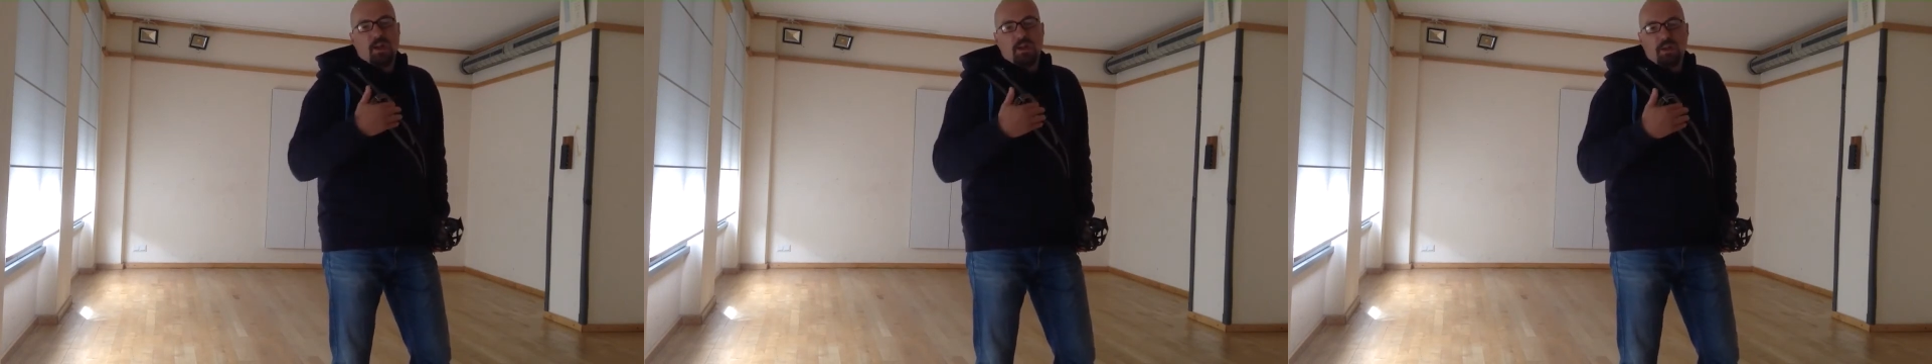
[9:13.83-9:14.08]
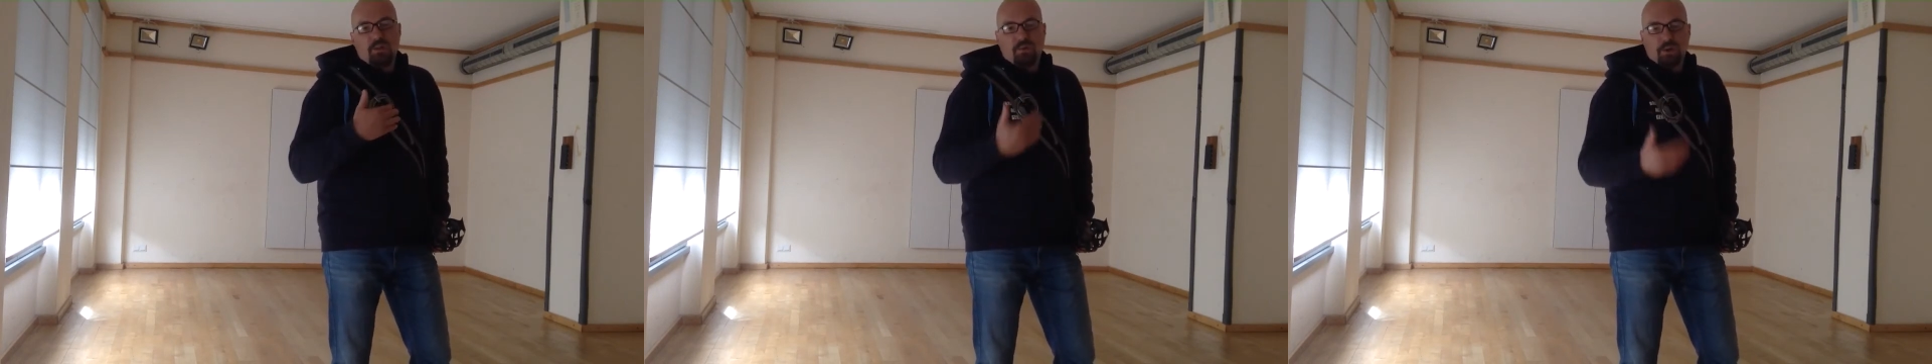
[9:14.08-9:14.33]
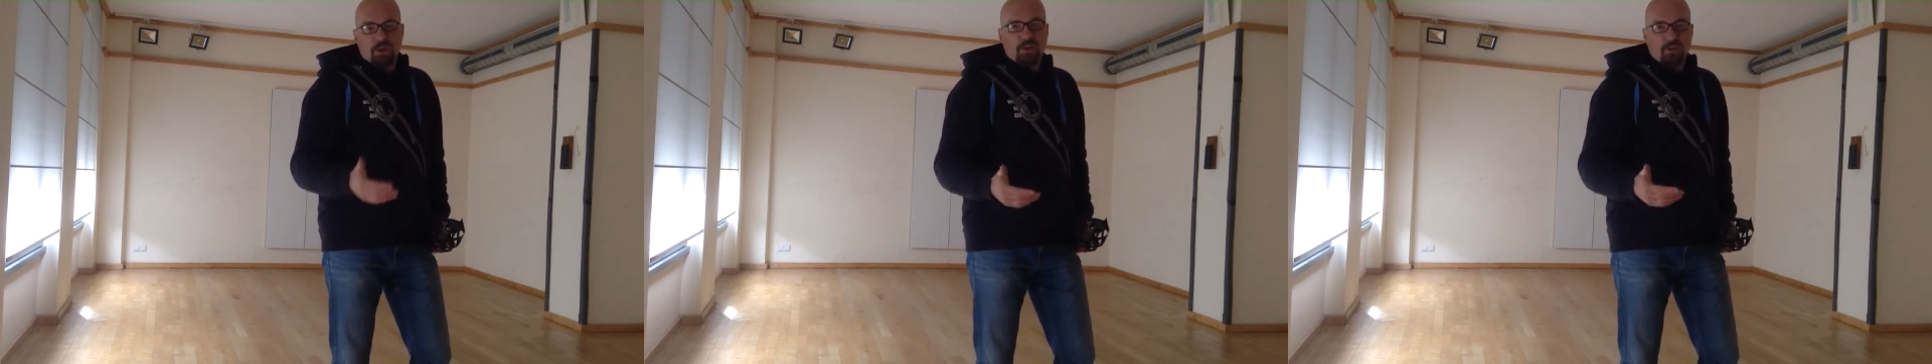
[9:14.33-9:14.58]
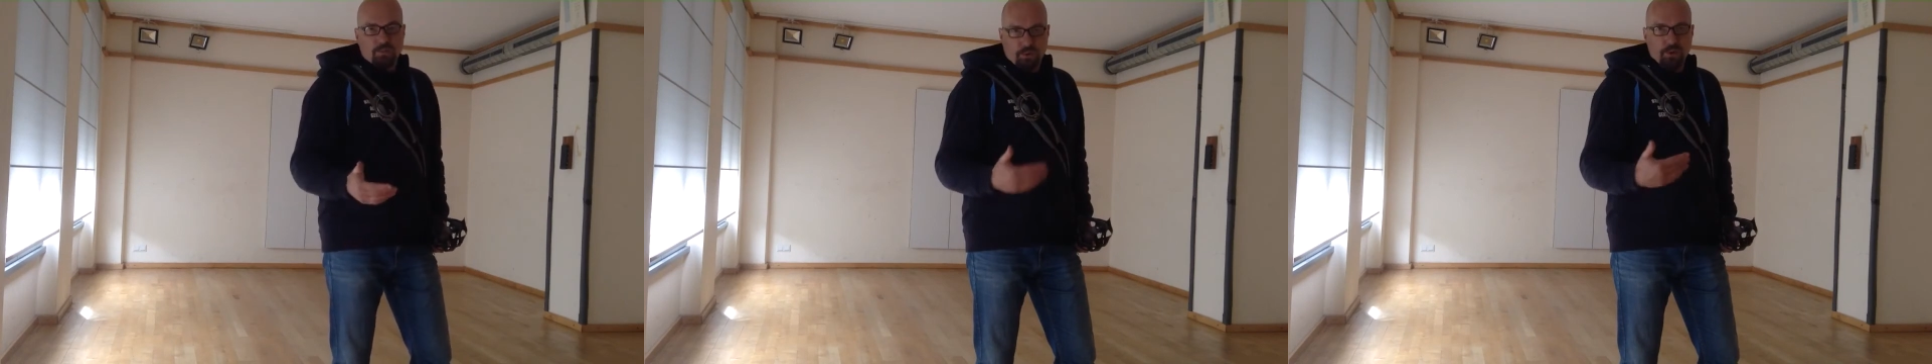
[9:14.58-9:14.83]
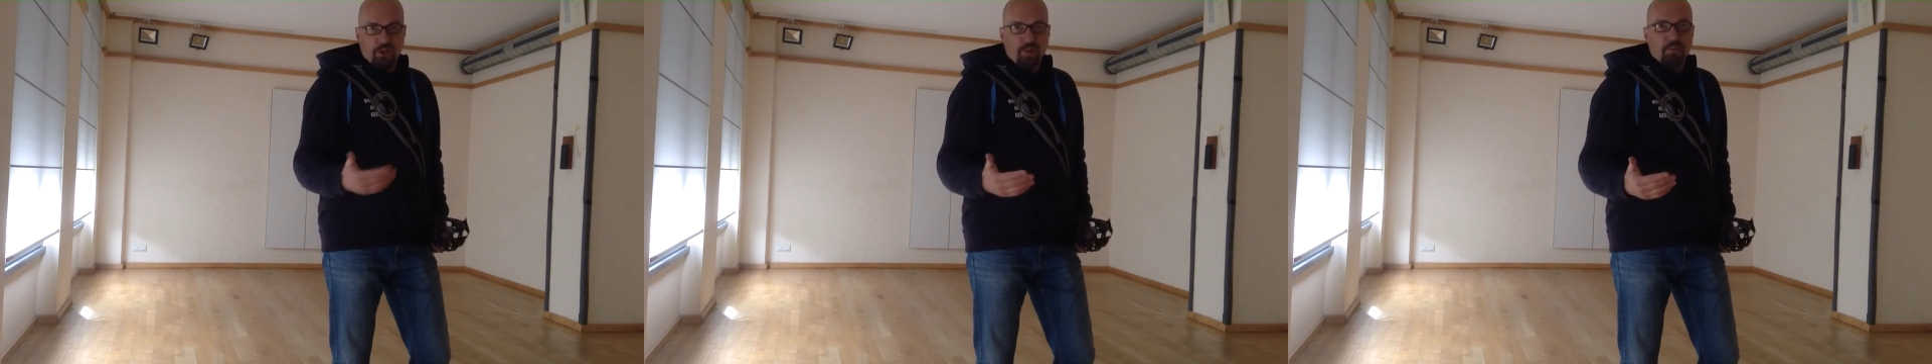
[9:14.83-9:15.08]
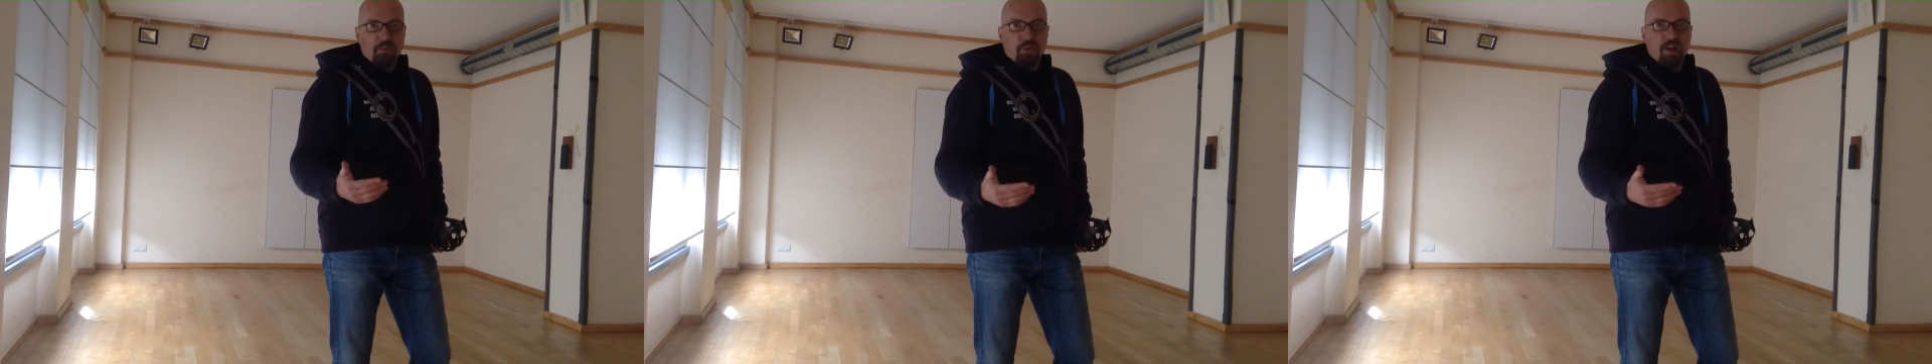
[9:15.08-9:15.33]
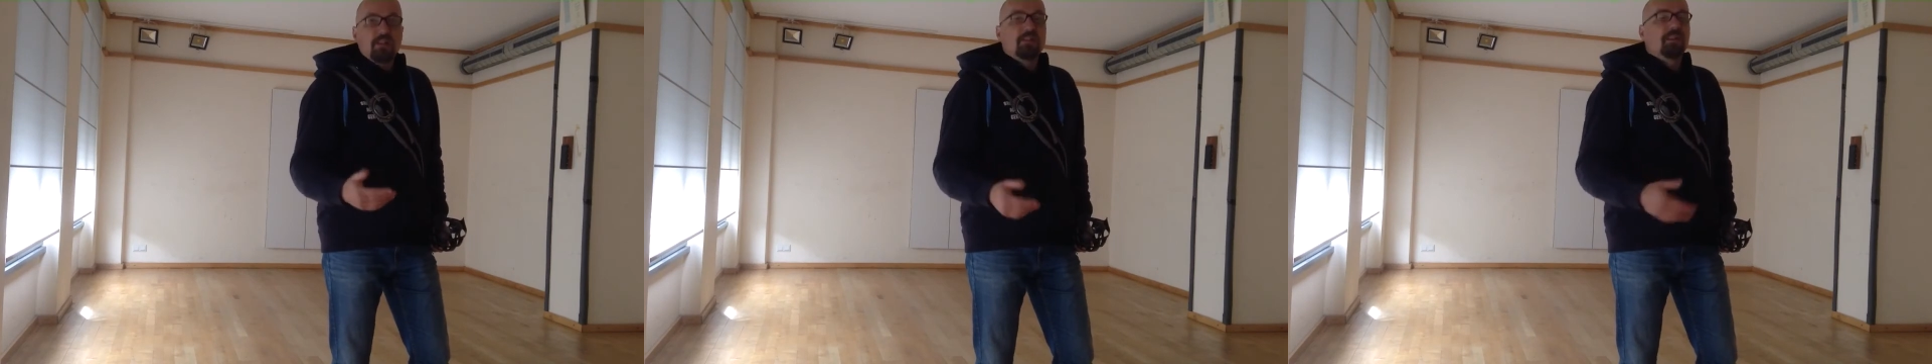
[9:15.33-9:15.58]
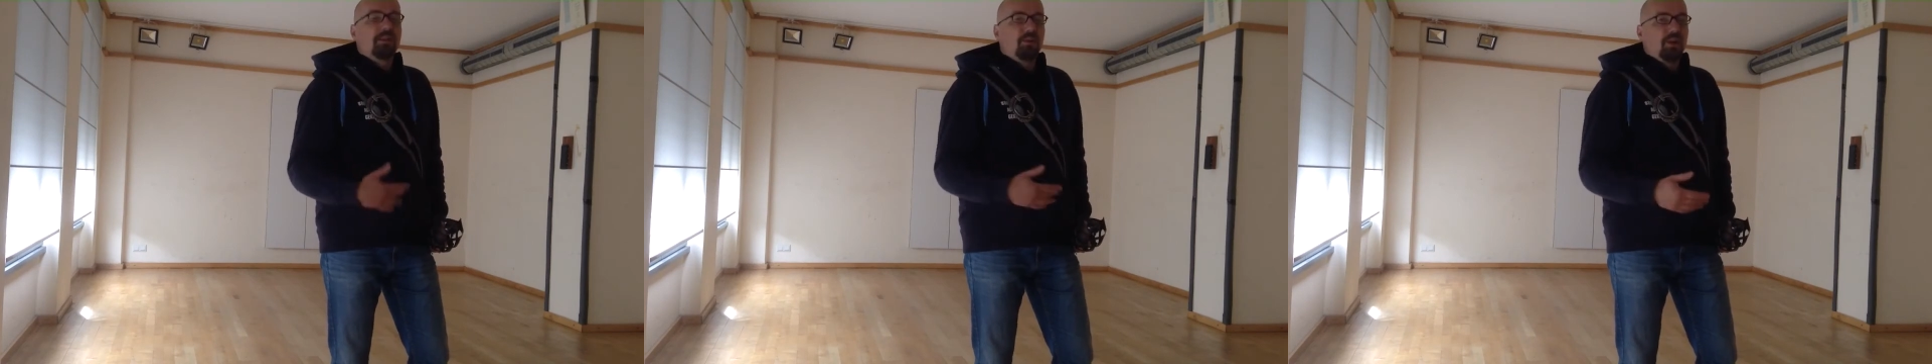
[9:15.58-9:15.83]
for a cheaper
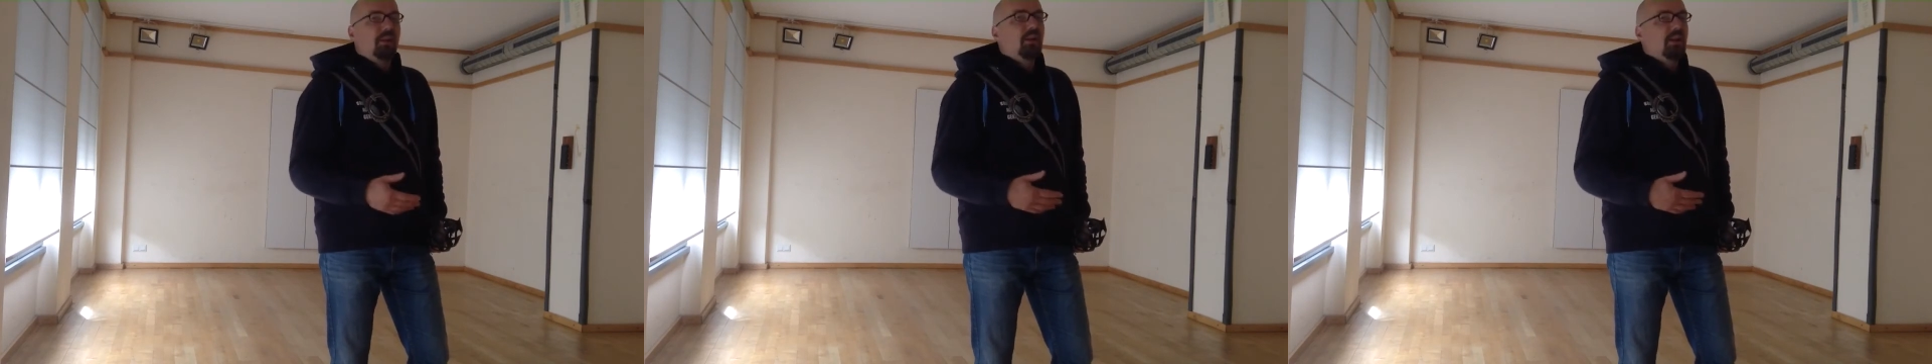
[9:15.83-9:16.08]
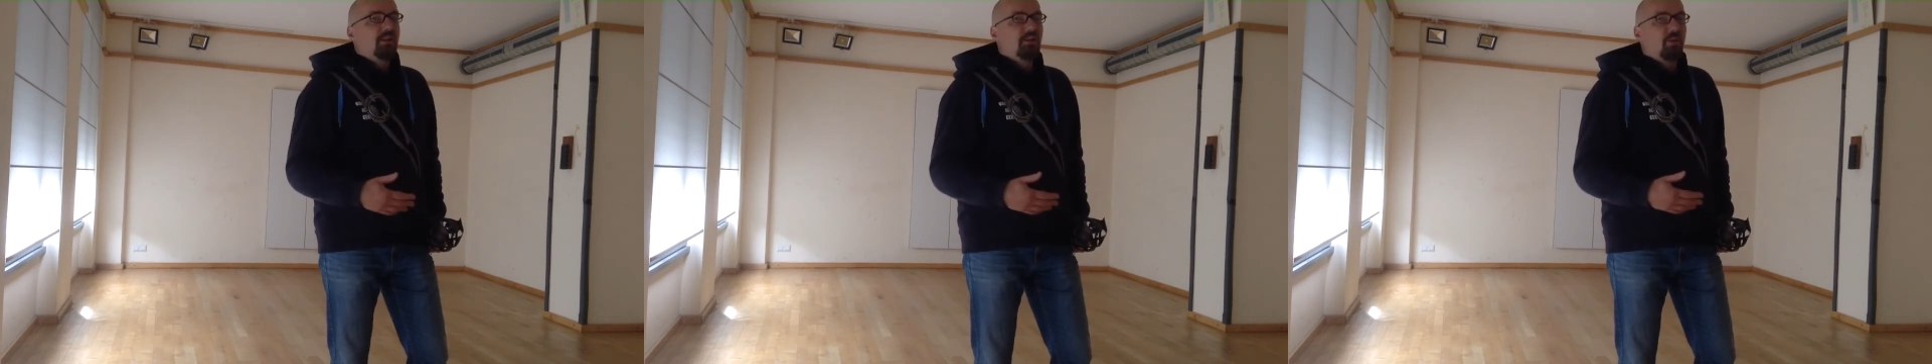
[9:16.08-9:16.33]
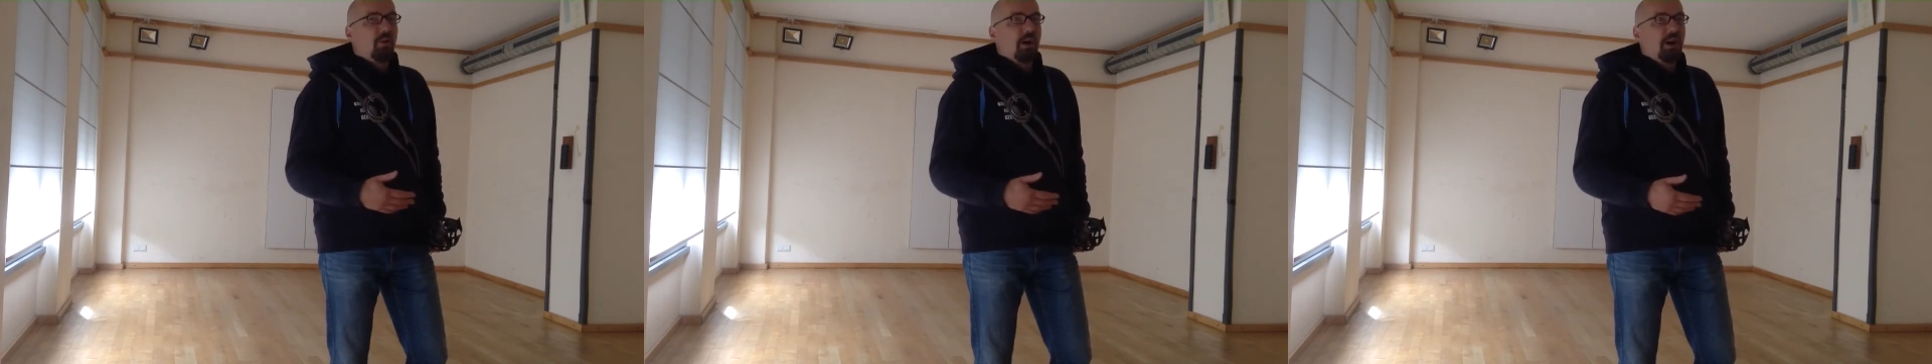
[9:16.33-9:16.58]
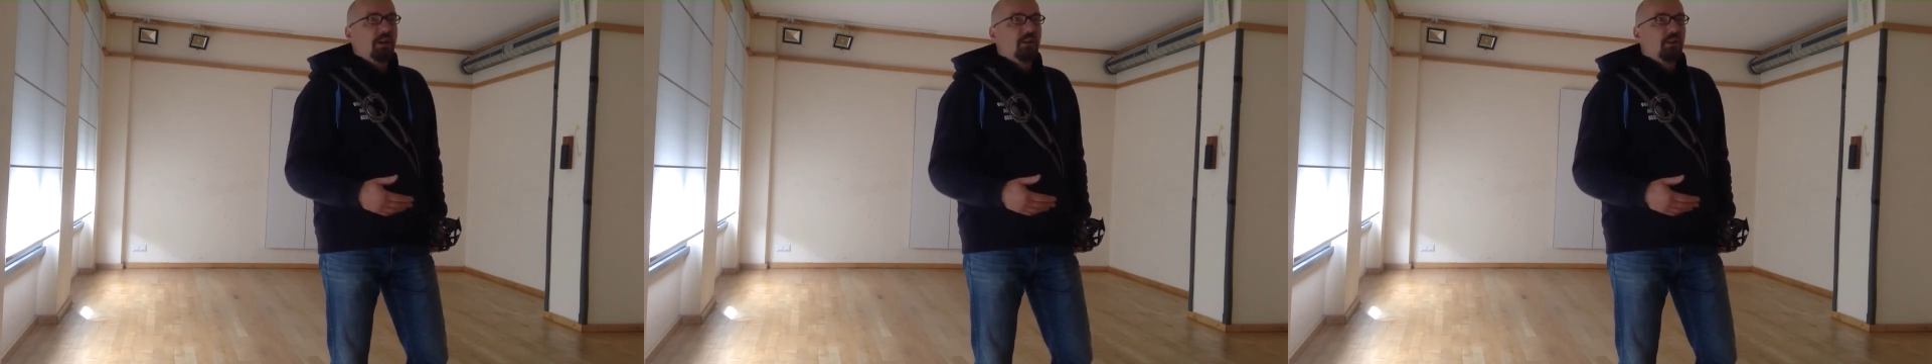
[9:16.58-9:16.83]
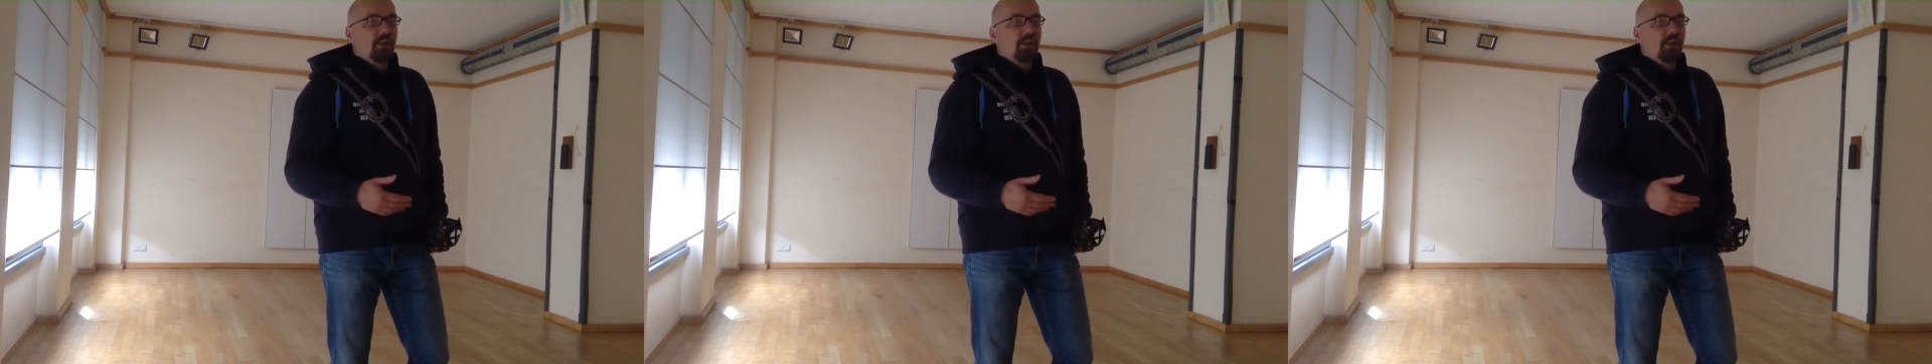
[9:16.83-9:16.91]
price, then you can get it quite